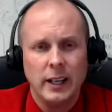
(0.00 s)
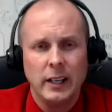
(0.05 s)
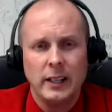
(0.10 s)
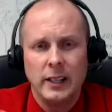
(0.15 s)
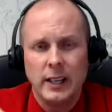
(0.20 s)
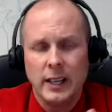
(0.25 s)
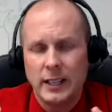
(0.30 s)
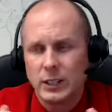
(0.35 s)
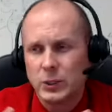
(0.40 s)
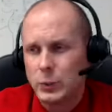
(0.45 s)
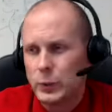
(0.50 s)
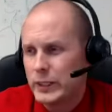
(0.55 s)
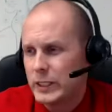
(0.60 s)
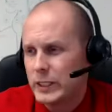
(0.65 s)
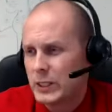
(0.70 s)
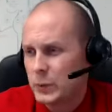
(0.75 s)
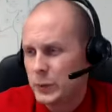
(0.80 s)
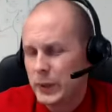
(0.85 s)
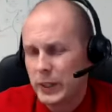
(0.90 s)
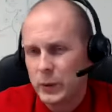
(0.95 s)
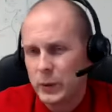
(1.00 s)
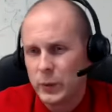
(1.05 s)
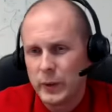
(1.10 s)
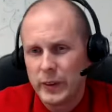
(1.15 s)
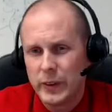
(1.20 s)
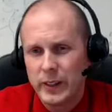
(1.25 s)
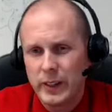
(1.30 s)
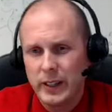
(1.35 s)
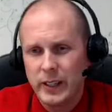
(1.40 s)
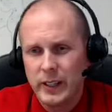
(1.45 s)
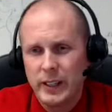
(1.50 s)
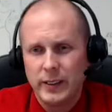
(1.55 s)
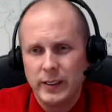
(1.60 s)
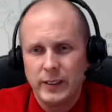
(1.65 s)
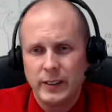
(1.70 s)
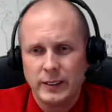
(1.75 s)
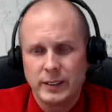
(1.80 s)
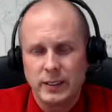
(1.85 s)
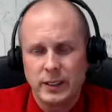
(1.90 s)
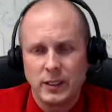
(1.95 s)
yes, we expect within a
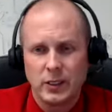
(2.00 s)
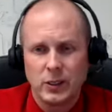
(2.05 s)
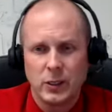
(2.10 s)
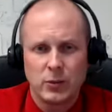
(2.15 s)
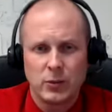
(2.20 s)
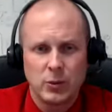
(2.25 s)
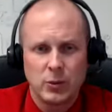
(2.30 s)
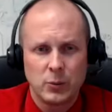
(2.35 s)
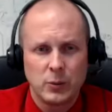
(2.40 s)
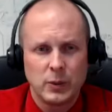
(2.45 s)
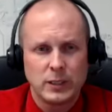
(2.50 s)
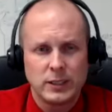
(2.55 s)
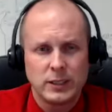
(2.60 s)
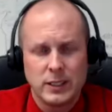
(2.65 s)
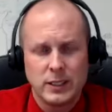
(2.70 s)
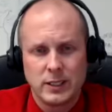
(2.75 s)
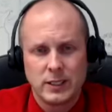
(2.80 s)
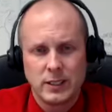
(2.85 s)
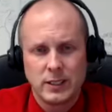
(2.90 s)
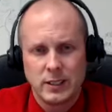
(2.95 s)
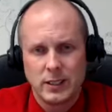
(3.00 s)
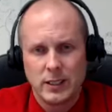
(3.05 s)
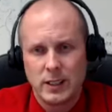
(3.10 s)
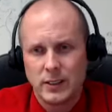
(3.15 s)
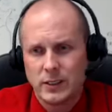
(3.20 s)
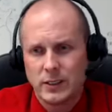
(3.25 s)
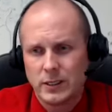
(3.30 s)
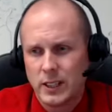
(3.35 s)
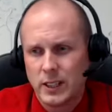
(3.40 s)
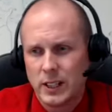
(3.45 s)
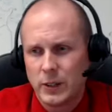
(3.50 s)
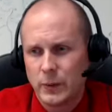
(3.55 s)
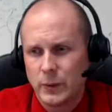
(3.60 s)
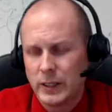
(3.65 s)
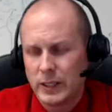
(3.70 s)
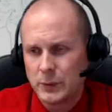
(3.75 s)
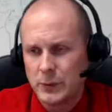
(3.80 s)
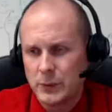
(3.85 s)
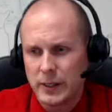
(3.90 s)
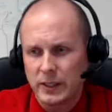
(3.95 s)
year it's going to go from one side to the other side. We
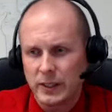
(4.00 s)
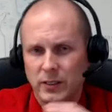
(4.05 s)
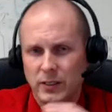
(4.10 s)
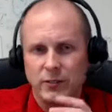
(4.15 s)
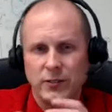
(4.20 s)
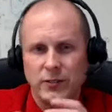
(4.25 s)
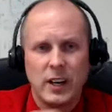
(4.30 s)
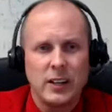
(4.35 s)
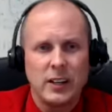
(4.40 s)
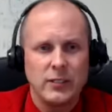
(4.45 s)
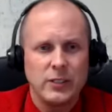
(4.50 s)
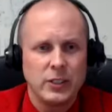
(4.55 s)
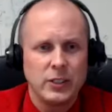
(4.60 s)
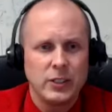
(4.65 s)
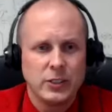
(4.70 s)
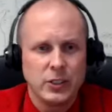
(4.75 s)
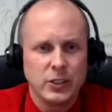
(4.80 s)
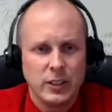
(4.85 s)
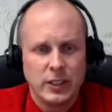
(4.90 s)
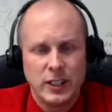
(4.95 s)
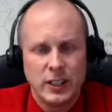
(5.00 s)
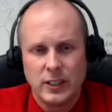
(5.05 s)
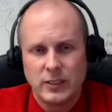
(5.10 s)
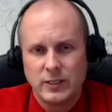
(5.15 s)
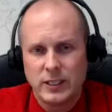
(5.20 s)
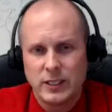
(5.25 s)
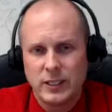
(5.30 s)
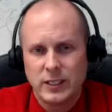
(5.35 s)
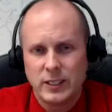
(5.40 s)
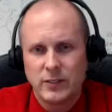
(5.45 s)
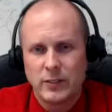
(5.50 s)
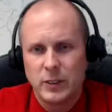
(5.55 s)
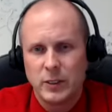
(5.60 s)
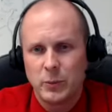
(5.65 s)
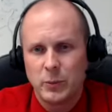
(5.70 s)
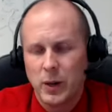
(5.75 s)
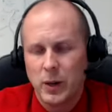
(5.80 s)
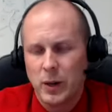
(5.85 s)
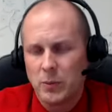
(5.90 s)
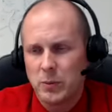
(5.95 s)
expect in 5 years you're going to have
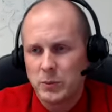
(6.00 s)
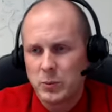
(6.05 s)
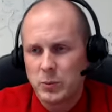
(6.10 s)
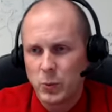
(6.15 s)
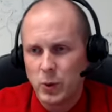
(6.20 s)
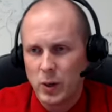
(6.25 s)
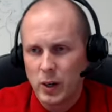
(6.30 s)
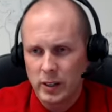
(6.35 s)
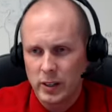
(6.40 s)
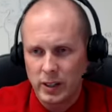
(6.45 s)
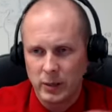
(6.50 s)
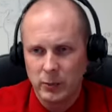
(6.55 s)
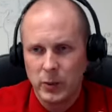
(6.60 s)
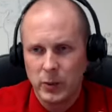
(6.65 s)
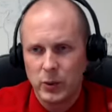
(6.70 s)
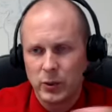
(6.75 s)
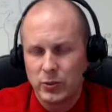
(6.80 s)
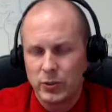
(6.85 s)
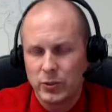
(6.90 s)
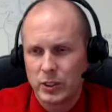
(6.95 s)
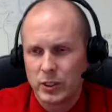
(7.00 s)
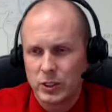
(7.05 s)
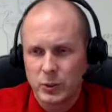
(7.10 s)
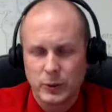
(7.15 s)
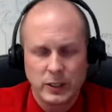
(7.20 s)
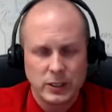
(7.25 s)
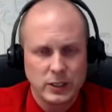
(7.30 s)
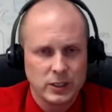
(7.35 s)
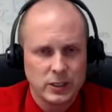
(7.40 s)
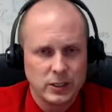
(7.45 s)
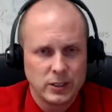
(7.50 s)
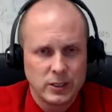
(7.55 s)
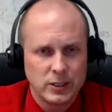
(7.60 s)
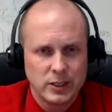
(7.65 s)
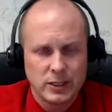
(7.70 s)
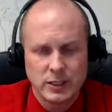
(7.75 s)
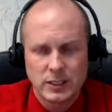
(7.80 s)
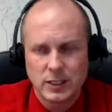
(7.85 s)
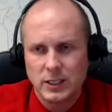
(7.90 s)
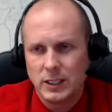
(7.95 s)
significant problems walking, motor fluctuations, or
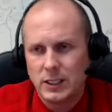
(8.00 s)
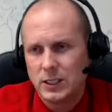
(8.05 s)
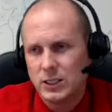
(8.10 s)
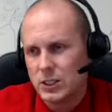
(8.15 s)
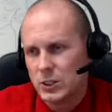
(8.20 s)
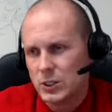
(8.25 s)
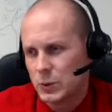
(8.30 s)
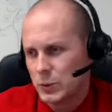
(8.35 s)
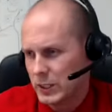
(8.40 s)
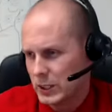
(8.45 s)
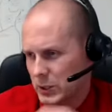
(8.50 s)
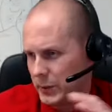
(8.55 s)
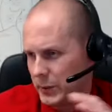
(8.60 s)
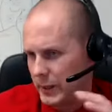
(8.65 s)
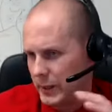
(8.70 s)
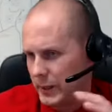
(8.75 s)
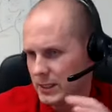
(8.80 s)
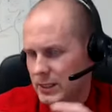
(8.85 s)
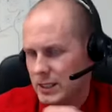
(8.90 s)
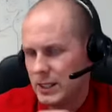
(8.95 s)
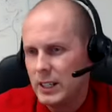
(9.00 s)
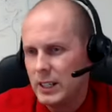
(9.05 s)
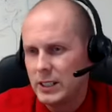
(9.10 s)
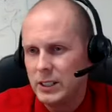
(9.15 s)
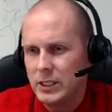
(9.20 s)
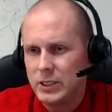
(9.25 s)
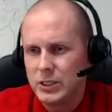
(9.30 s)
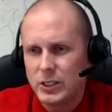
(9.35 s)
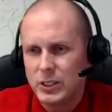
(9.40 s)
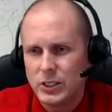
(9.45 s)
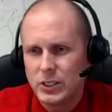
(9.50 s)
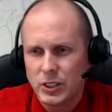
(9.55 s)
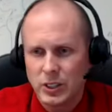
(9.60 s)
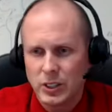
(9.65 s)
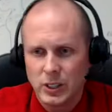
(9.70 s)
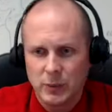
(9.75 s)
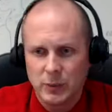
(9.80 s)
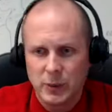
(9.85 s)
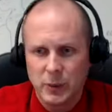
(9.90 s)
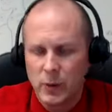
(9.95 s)
dyskinesias. We expect in 10 years that you're
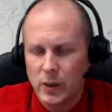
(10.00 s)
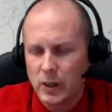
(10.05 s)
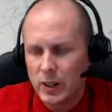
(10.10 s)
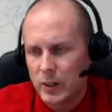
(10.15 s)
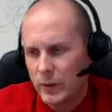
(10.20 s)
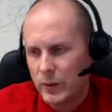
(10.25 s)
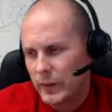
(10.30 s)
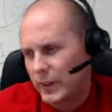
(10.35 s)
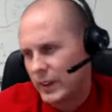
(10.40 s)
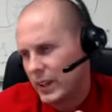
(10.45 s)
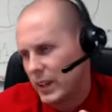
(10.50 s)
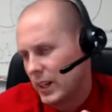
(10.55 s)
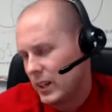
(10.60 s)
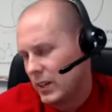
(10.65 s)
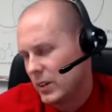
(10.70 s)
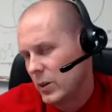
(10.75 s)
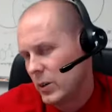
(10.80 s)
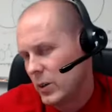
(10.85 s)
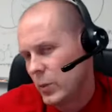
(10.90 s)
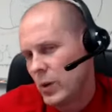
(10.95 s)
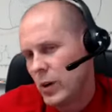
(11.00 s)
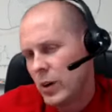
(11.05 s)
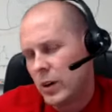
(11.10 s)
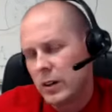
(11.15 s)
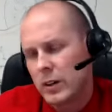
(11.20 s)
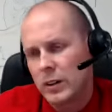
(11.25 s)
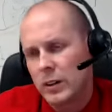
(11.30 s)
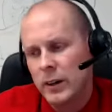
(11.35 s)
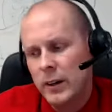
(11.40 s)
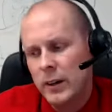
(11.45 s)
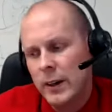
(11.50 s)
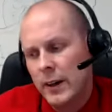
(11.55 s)
going to be walking with a cane or a walker.